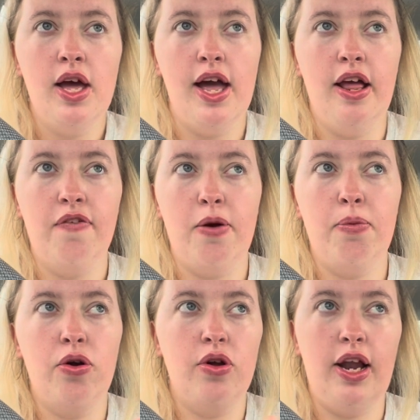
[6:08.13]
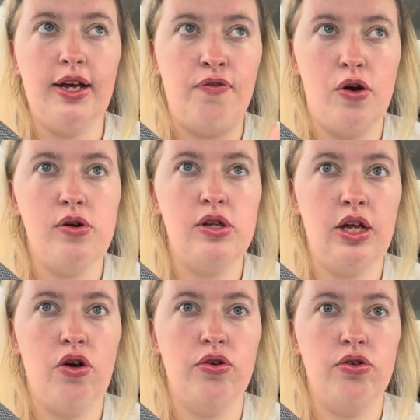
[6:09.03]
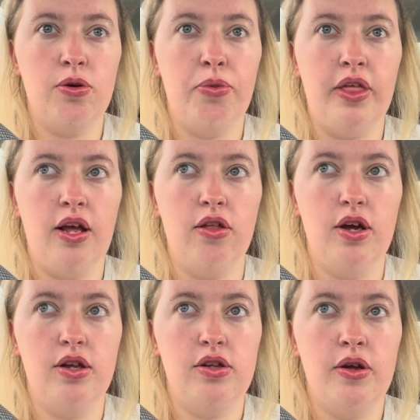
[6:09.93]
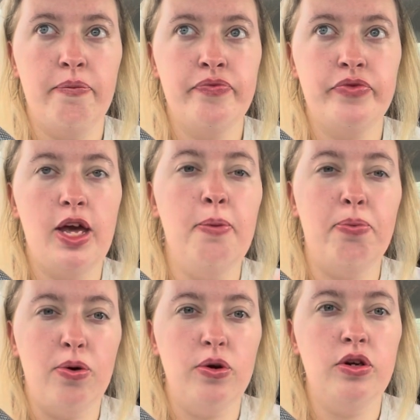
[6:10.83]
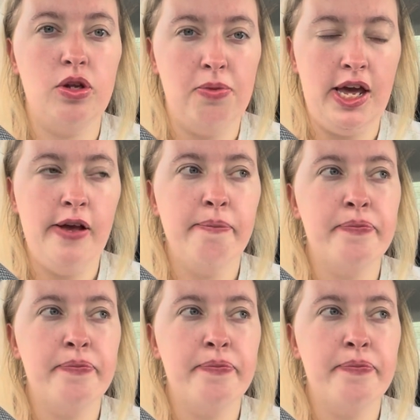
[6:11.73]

and if I'm not like focusing on something that's important to me,